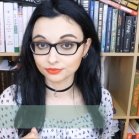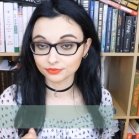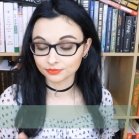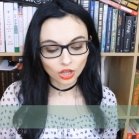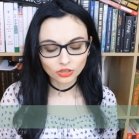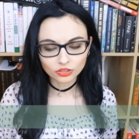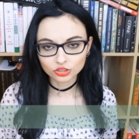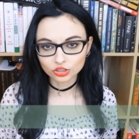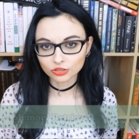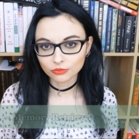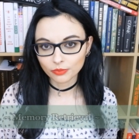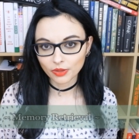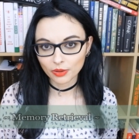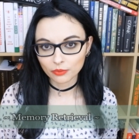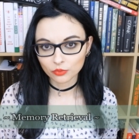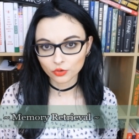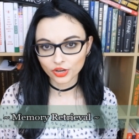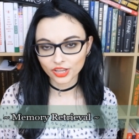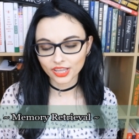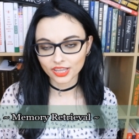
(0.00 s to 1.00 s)
Long-term
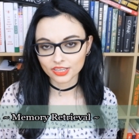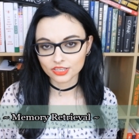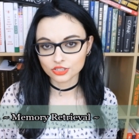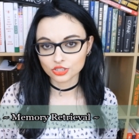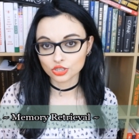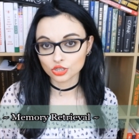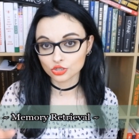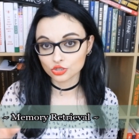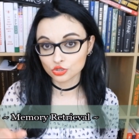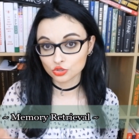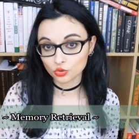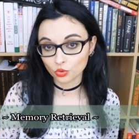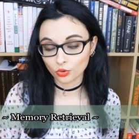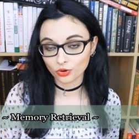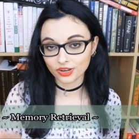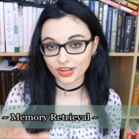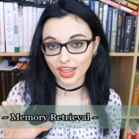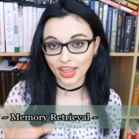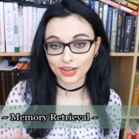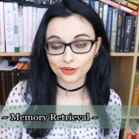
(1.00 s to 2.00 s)
memory is
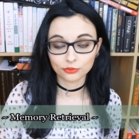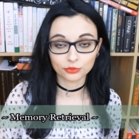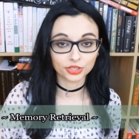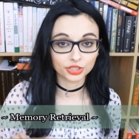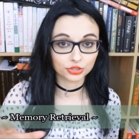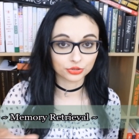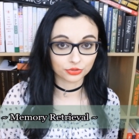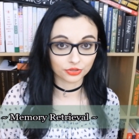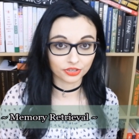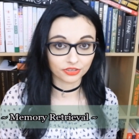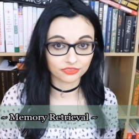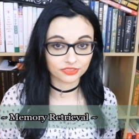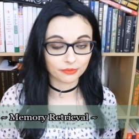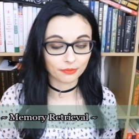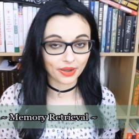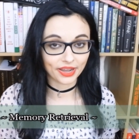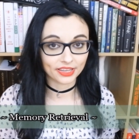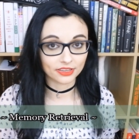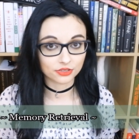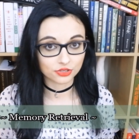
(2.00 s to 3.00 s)
stored and
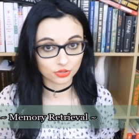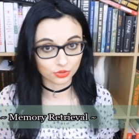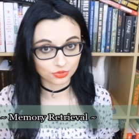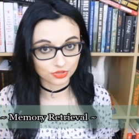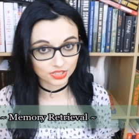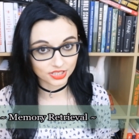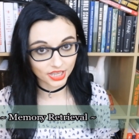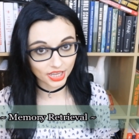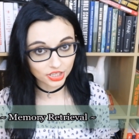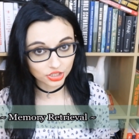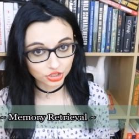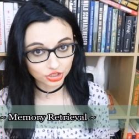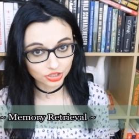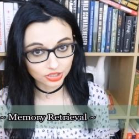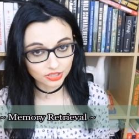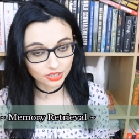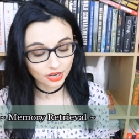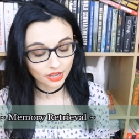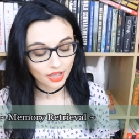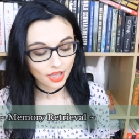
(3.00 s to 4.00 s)
retrieved by association,